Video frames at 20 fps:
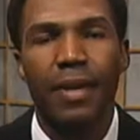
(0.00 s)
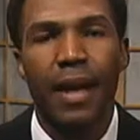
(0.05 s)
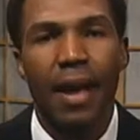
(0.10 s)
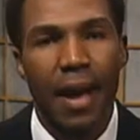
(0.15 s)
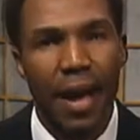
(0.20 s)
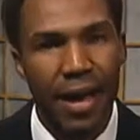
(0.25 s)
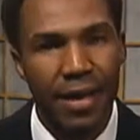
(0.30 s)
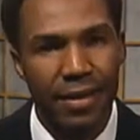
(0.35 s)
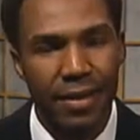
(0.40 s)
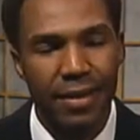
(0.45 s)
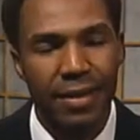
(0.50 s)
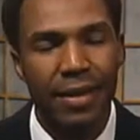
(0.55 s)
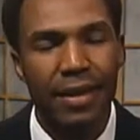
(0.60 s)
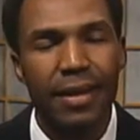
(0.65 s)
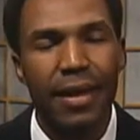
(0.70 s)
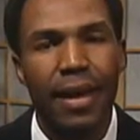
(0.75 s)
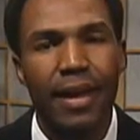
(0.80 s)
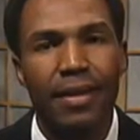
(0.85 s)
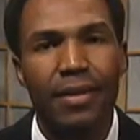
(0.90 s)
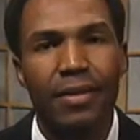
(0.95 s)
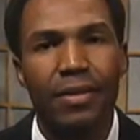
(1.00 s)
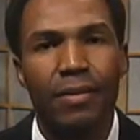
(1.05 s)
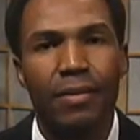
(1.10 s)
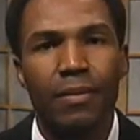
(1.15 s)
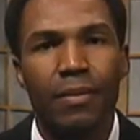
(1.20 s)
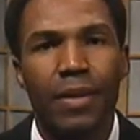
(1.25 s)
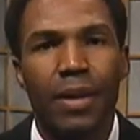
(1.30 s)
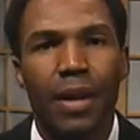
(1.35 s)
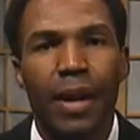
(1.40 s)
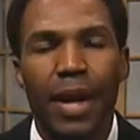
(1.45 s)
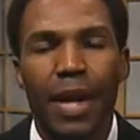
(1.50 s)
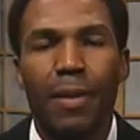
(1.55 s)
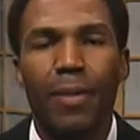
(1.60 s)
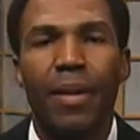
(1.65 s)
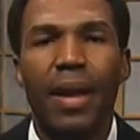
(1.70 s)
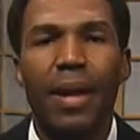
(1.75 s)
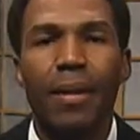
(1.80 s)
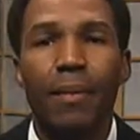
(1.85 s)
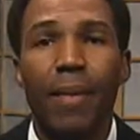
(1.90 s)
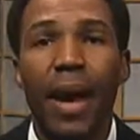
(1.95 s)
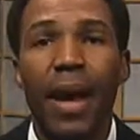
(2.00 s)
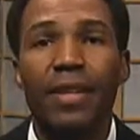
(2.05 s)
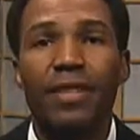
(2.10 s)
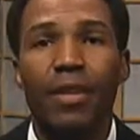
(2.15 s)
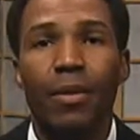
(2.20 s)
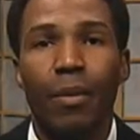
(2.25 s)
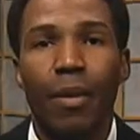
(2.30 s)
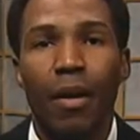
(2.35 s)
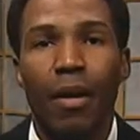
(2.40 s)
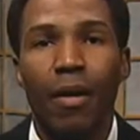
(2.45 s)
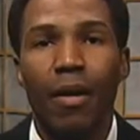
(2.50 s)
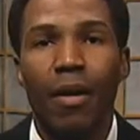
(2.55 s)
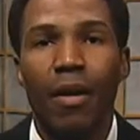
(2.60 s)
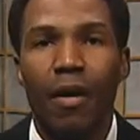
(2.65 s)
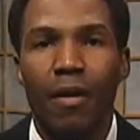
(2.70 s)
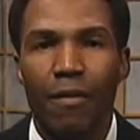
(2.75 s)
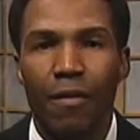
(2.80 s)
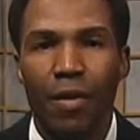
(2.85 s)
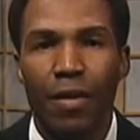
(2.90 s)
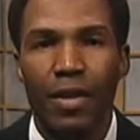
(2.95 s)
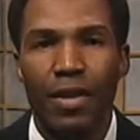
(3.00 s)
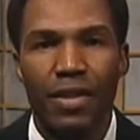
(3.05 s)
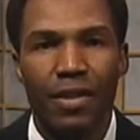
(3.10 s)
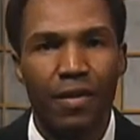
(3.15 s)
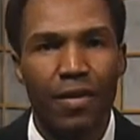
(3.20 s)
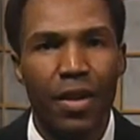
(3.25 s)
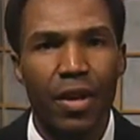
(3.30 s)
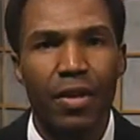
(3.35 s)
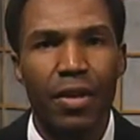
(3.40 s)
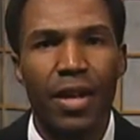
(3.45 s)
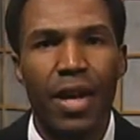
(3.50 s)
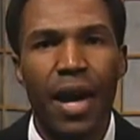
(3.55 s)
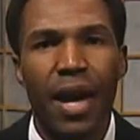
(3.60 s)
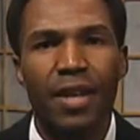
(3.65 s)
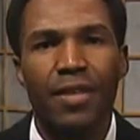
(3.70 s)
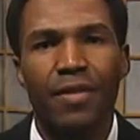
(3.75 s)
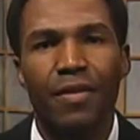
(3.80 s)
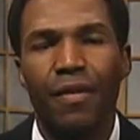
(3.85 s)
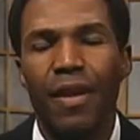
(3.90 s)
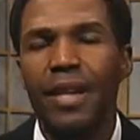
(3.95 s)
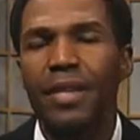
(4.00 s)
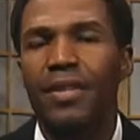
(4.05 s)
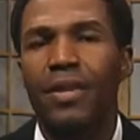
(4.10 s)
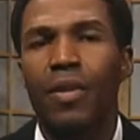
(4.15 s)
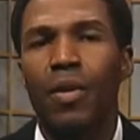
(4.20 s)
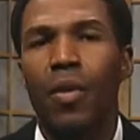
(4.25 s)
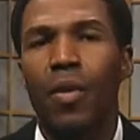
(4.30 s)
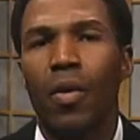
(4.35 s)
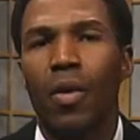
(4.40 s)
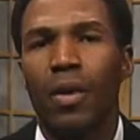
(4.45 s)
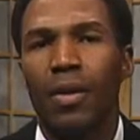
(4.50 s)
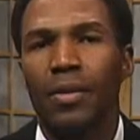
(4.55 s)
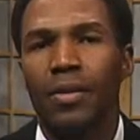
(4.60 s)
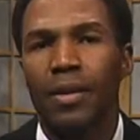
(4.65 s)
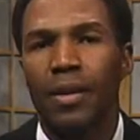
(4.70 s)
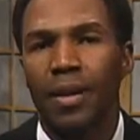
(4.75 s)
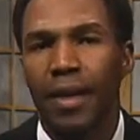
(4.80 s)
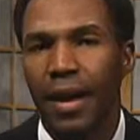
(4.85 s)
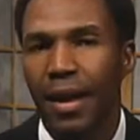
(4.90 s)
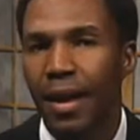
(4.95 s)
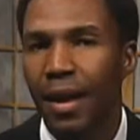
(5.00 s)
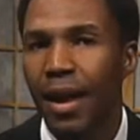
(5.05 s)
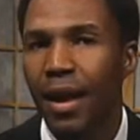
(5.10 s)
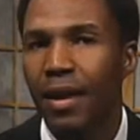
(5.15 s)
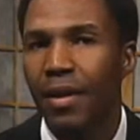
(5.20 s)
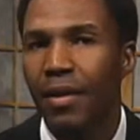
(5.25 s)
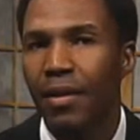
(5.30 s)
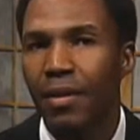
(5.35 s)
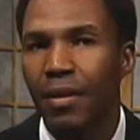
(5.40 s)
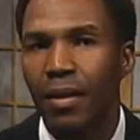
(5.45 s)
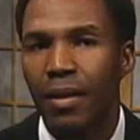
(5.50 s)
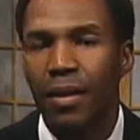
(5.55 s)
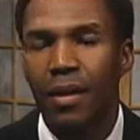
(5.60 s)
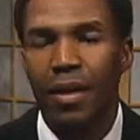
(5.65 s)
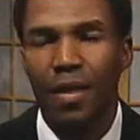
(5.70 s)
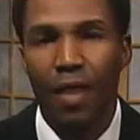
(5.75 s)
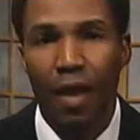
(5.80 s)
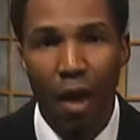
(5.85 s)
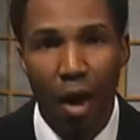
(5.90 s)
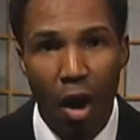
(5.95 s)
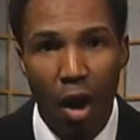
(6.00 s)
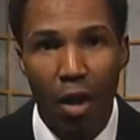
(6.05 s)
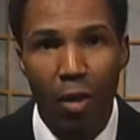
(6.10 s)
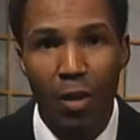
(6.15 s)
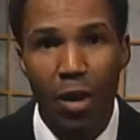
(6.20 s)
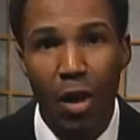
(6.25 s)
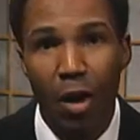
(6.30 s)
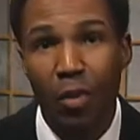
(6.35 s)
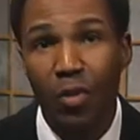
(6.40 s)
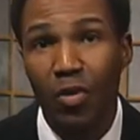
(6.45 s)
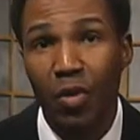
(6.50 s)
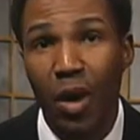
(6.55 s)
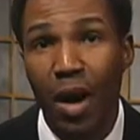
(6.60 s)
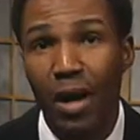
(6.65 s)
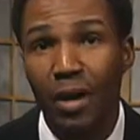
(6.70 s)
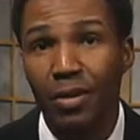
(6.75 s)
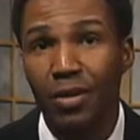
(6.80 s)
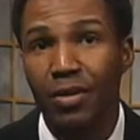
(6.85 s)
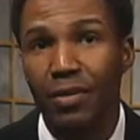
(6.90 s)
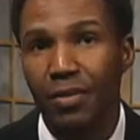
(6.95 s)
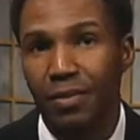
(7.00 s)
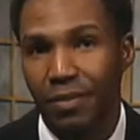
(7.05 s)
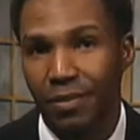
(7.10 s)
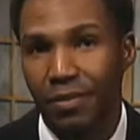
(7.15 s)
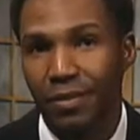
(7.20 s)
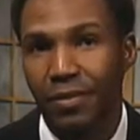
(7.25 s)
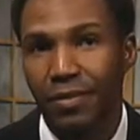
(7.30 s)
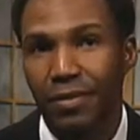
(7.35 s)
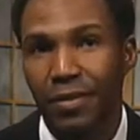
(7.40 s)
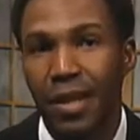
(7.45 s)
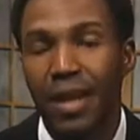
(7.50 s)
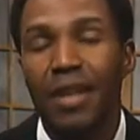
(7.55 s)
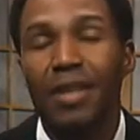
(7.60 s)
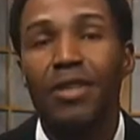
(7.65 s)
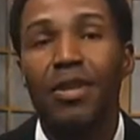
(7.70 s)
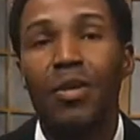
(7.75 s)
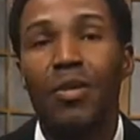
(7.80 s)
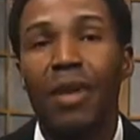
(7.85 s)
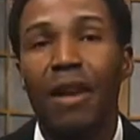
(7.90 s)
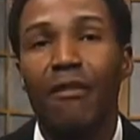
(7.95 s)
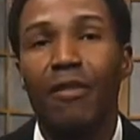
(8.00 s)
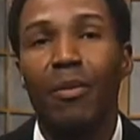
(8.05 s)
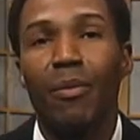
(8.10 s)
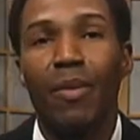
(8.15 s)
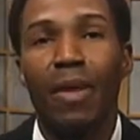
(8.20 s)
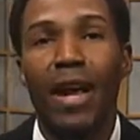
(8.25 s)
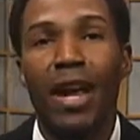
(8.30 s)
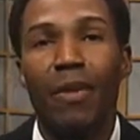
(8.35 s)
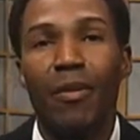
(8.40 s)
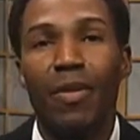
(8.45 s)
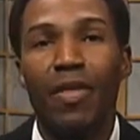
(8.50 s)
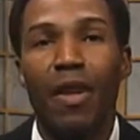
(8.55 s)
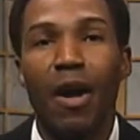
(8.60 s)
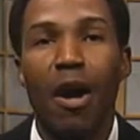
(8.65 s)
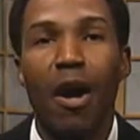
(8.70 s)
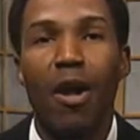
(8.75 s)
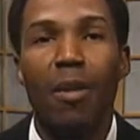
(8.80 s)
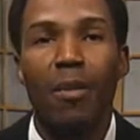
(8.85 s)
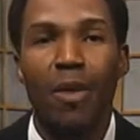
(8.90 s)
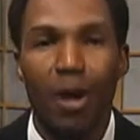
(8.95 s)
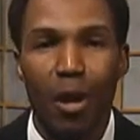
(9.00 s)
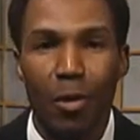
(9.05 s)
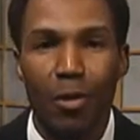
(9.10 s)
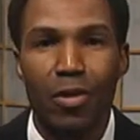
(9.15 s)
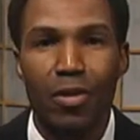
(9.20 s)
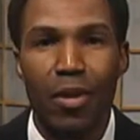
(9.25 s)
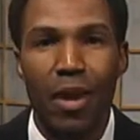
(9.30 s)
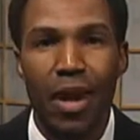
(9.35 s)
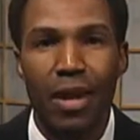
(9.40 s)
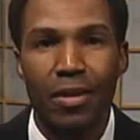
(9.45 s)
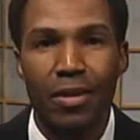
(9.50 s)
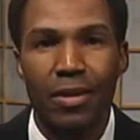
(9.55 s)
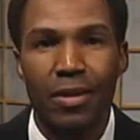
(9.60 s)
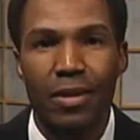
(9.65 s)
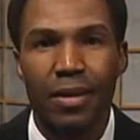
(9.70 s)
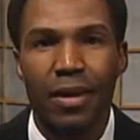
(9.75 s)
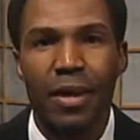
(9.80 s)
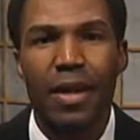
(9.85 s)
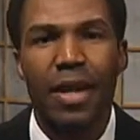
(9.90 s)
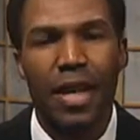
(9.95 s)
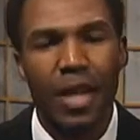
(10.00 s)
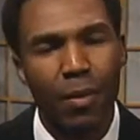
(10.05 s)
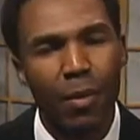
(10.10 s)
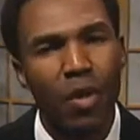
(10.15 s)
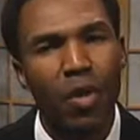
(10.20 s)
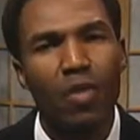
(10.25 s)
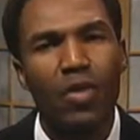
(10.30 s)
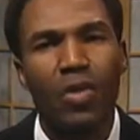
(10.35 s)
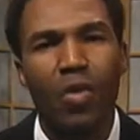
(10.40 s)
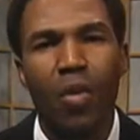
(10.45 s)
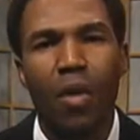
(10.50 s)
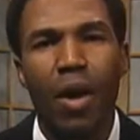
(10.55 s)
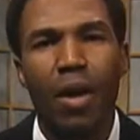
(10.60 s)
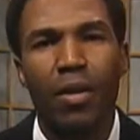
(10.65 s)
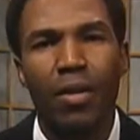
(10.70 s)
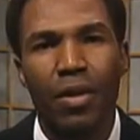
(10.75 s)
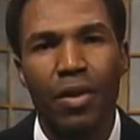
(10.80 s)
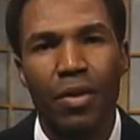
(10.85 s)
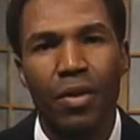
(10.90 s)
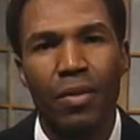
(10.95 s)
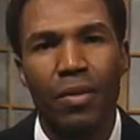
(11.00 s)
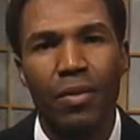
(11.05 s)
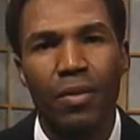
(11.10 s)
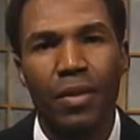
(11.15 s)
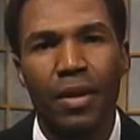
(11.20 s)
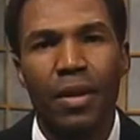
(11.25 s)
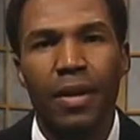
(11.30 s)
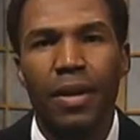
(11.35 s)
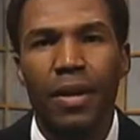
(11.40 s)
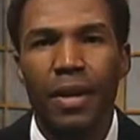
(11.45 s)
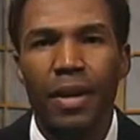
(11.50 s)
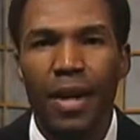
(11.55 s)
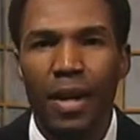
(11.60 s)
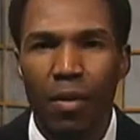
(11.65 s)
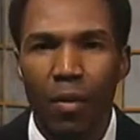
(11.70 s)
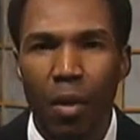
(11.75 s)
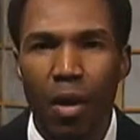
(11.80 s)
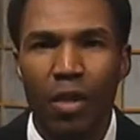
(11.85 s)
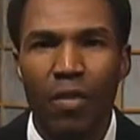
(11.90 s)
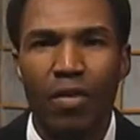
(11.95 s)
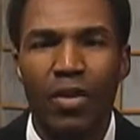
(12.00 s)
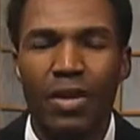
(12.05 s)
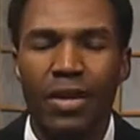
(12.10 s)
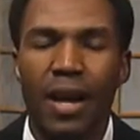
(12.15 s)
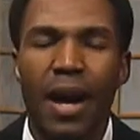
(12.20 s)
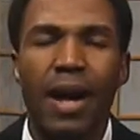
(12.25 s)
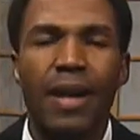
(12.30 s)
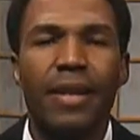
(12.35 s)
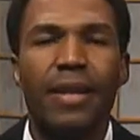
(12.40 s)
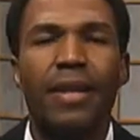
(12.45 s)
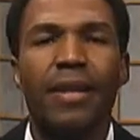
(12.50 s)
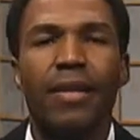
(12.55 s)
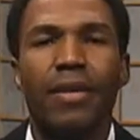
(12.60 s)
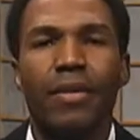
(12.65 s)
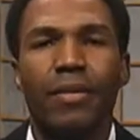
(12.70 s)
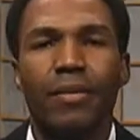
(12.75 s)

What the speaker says: As a teenager, he played basketball for the Civilian Conservation Corps and later the Harlem Globetrotters. Soon after playing with the Harlem Globetrotters, he moved to Waterloo and worked for John Deere.